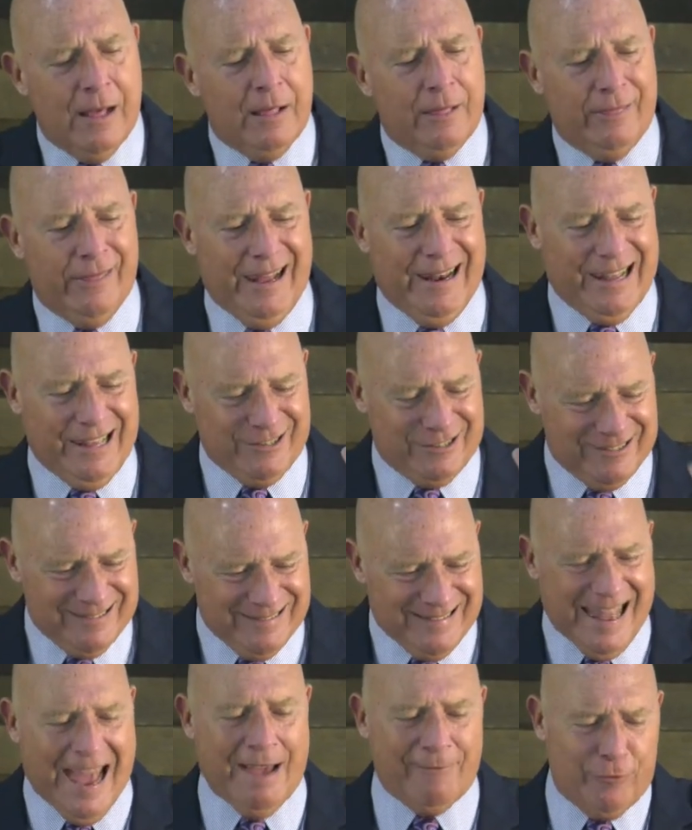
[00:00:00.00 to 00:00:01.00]
that He's
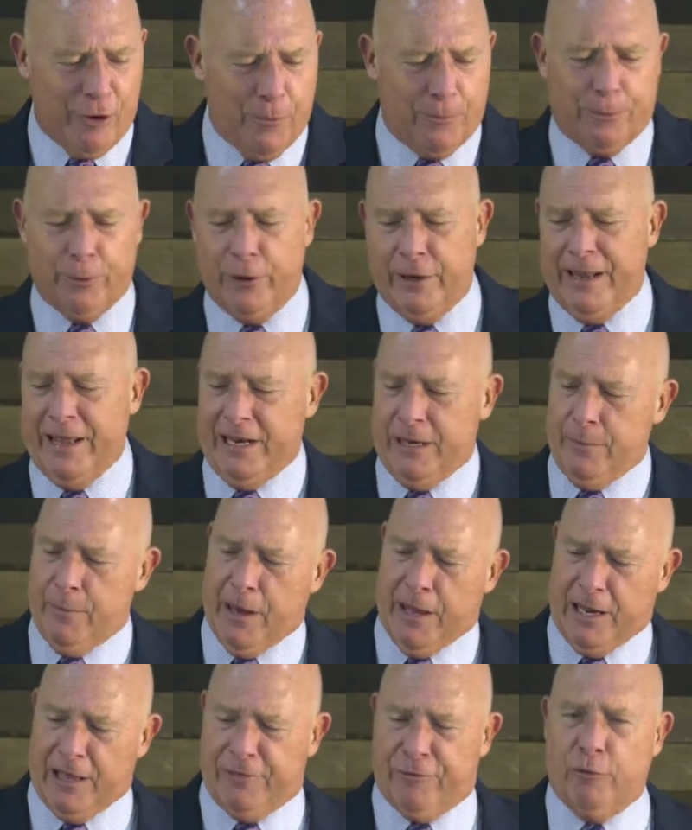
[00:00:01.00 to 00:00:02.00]
never put
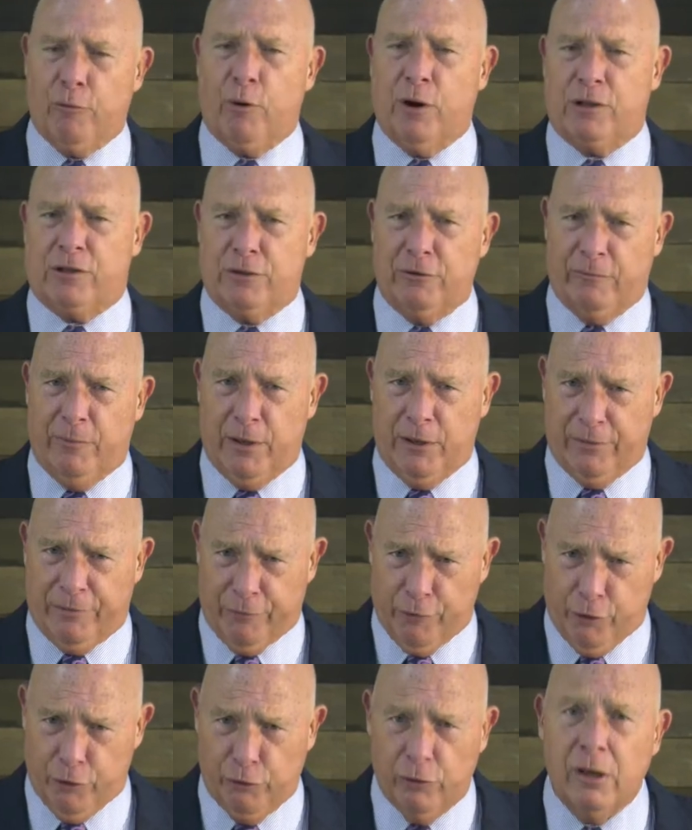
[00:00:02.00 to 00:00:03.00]
anybody through what you've been
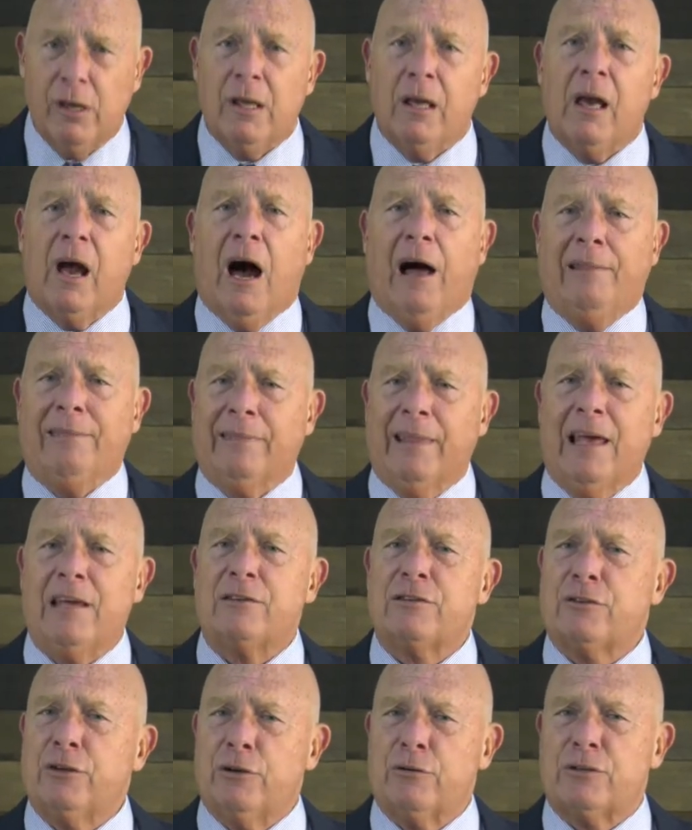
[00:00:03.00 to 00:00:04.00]
through
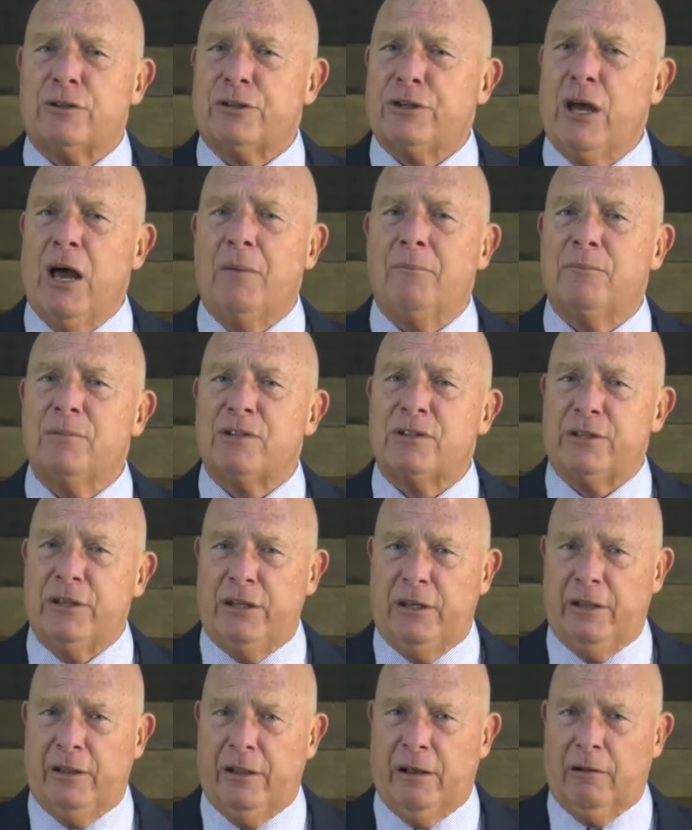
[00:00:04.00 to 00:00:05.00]
unless there's some
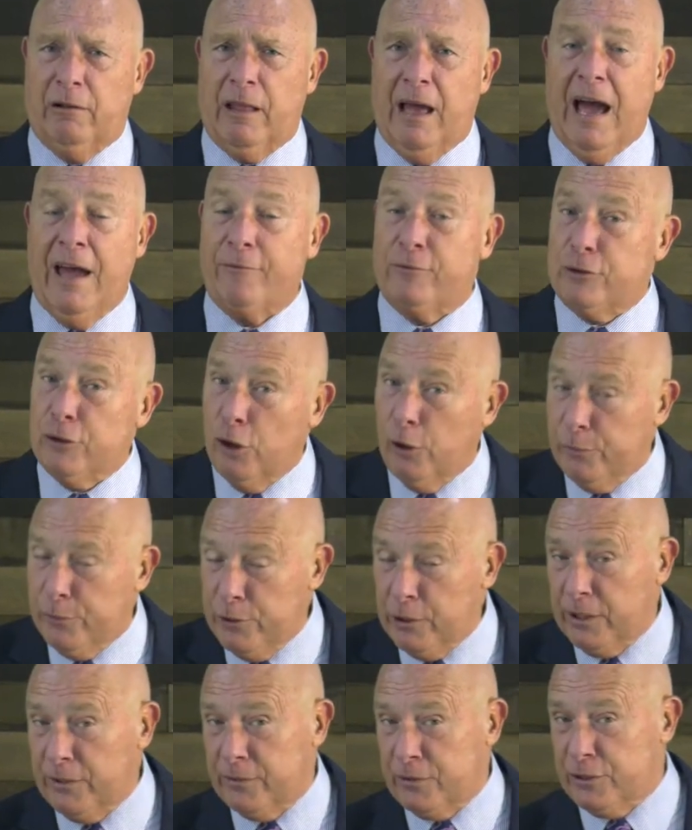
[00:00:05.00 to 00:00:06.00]
sin in their life. Job,
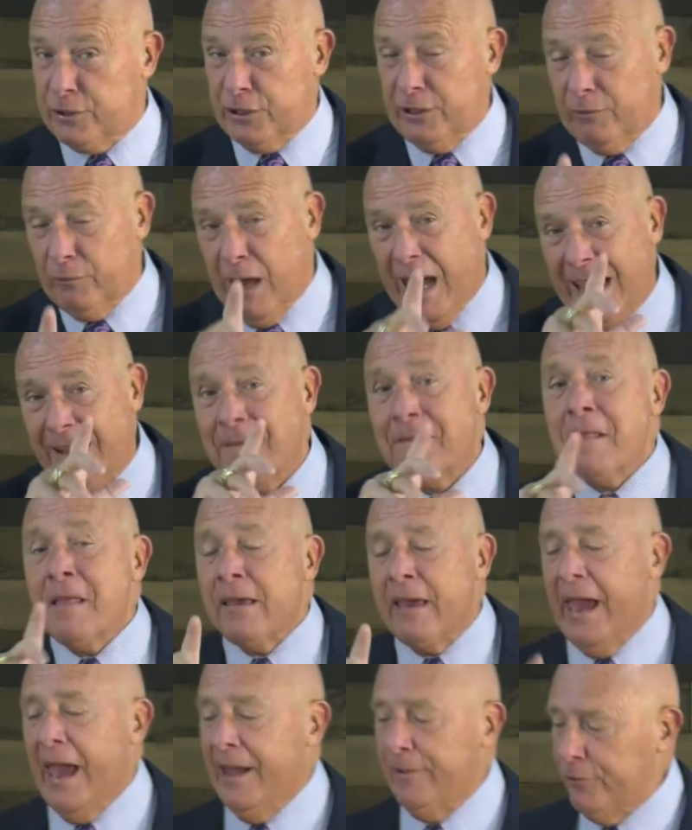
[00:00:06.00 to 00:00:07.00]
you get the sin right,
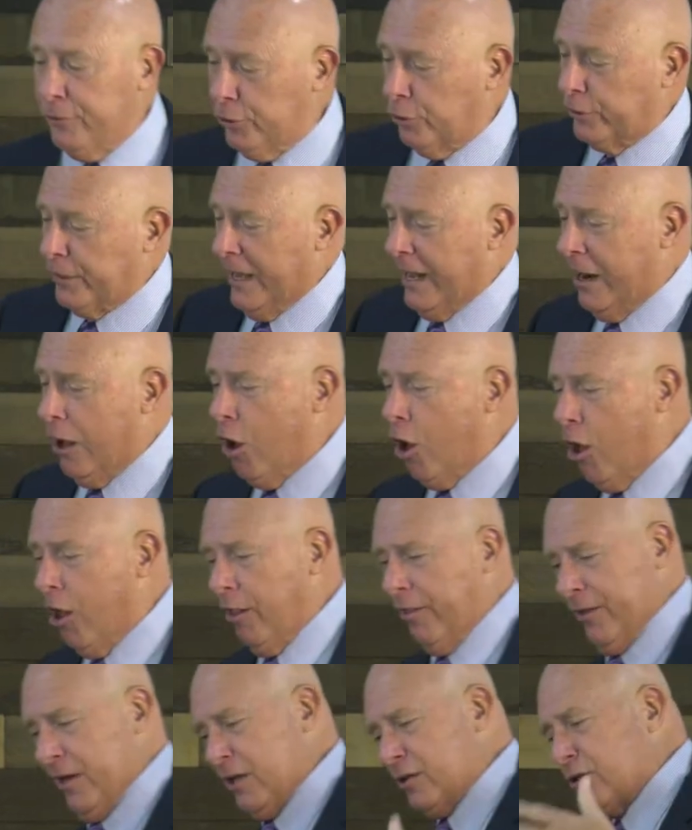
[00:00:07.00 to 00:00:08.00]
and you'll get
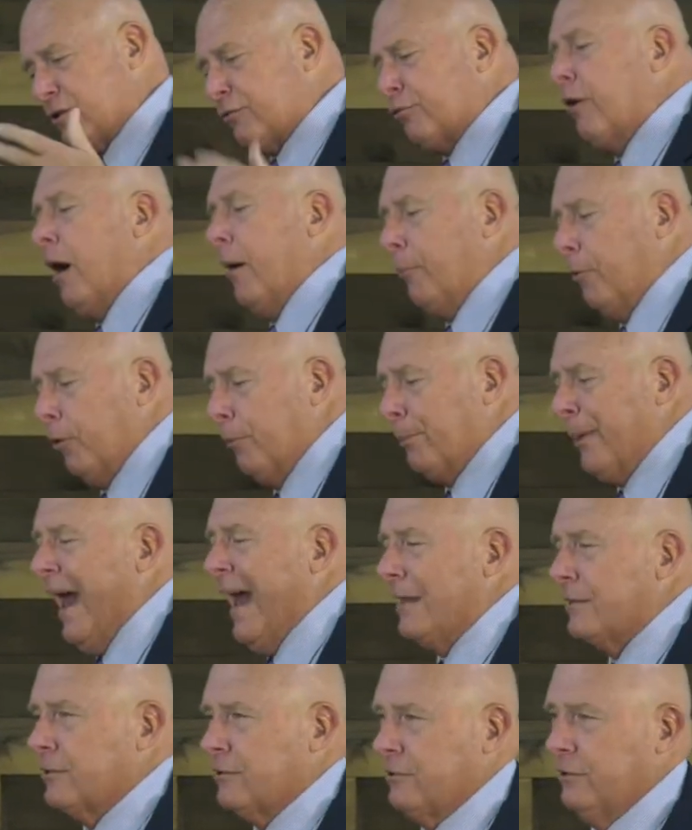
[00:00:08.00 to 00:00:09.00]
all this trouble
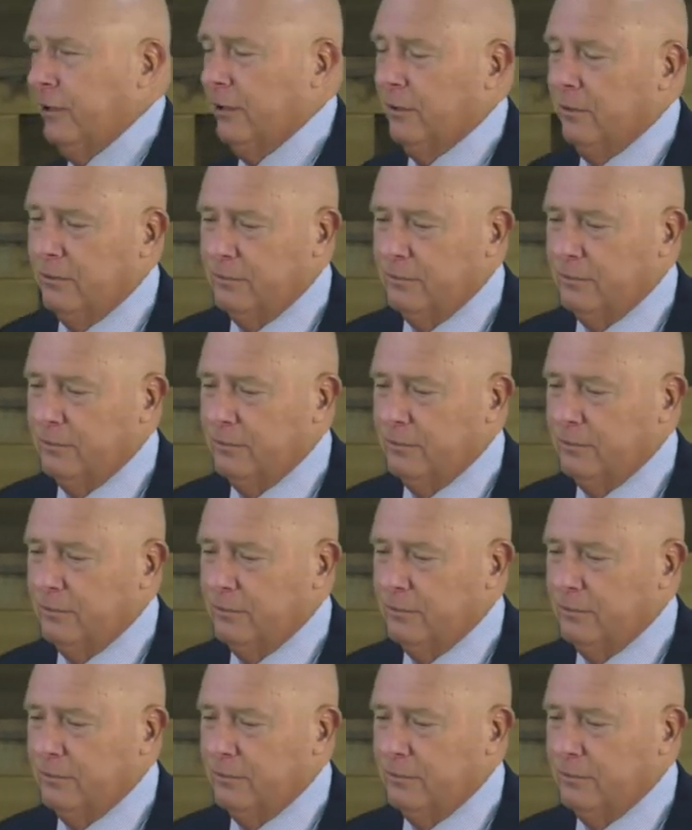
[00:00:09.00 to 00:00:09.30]
past you.